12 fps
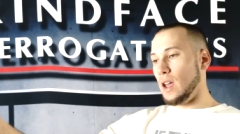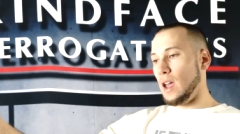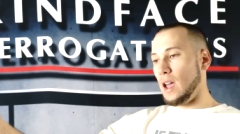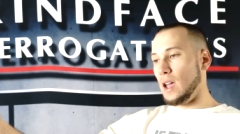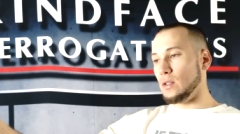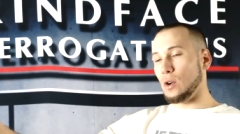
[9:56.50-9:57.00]

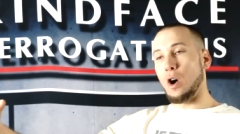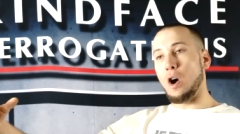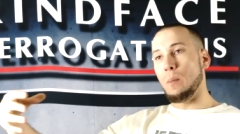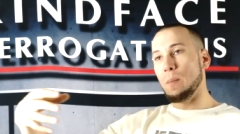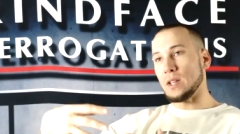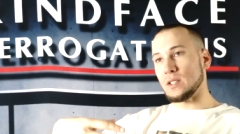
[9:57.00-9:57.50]
and they're
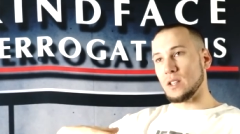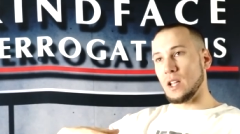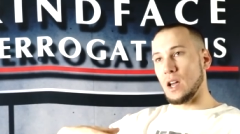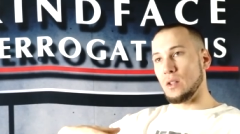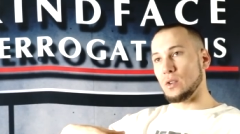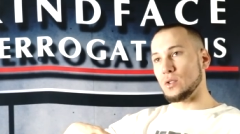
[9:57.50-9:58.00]
all mixed
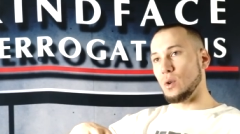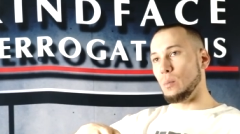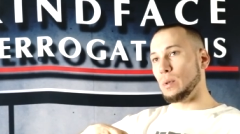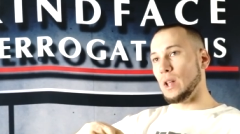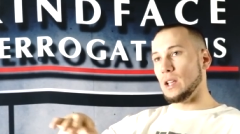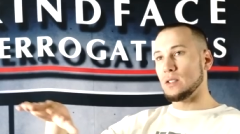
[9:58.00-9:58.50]
together so it
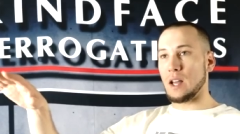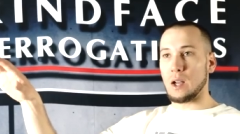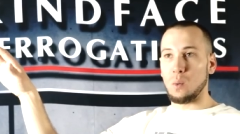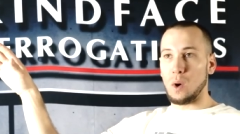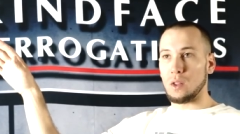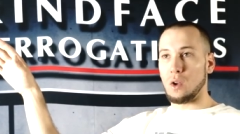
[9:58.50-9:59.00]
plays like
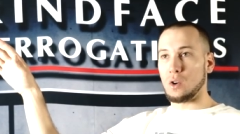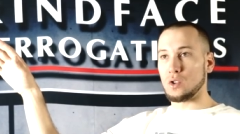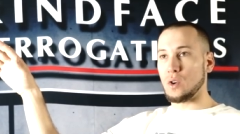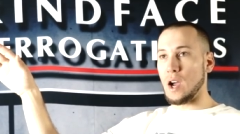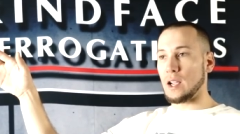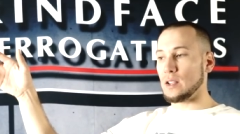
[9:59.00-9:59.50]
one long
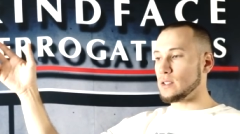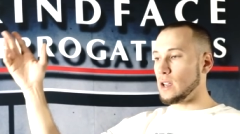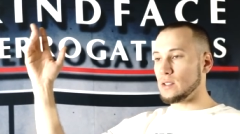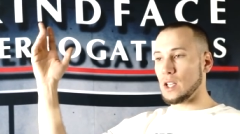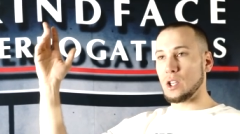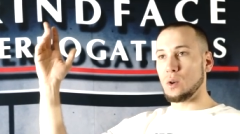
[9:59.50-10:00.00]
track. It
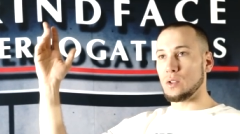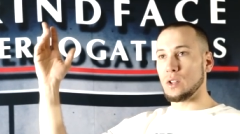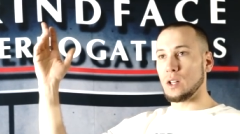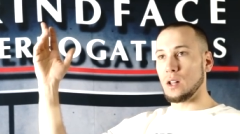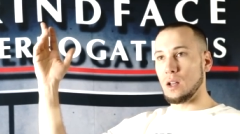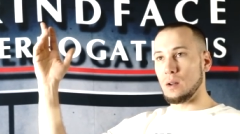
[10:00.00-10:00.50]
sounds like you're at the
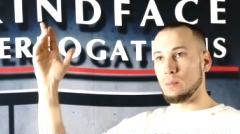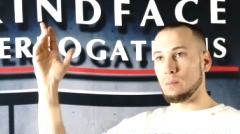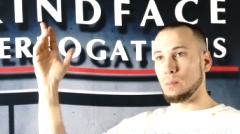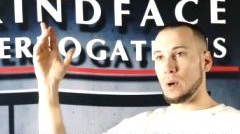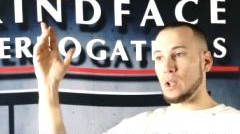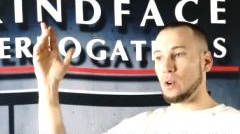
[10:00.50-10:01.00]
club,
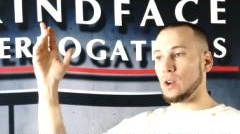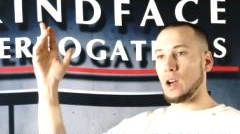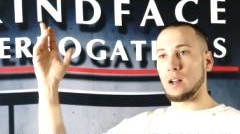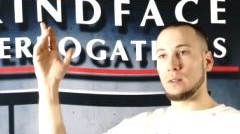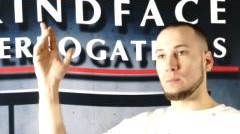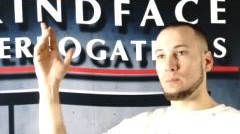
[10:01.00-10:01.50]
but you don't got
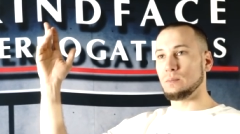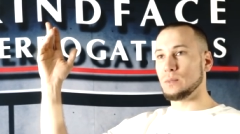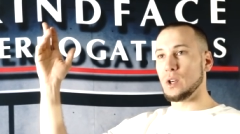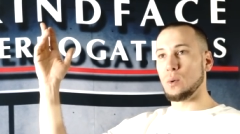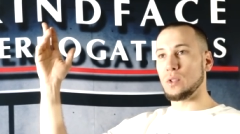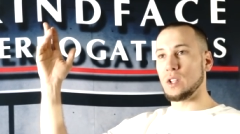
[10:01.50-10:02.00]
to
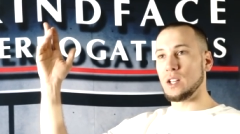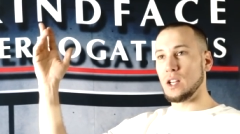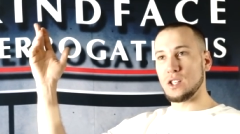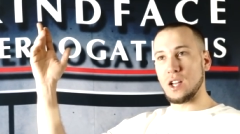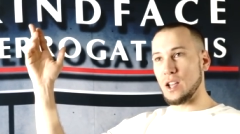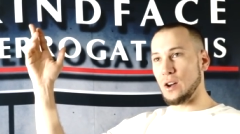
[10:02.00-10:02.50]
deal with the
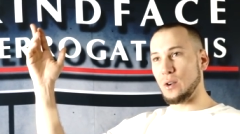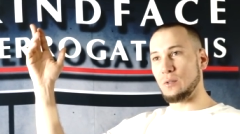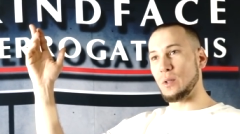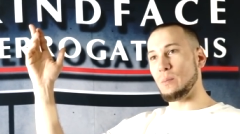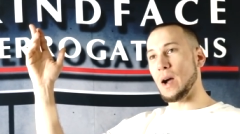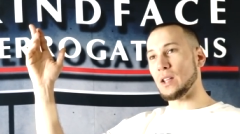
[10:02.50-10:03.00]
DJ yelling over
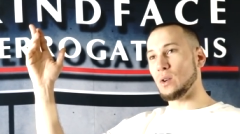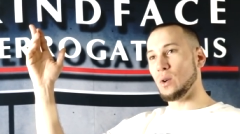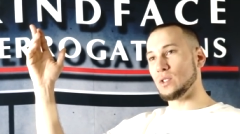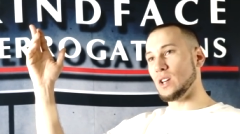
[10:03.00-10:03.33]
the mic the whole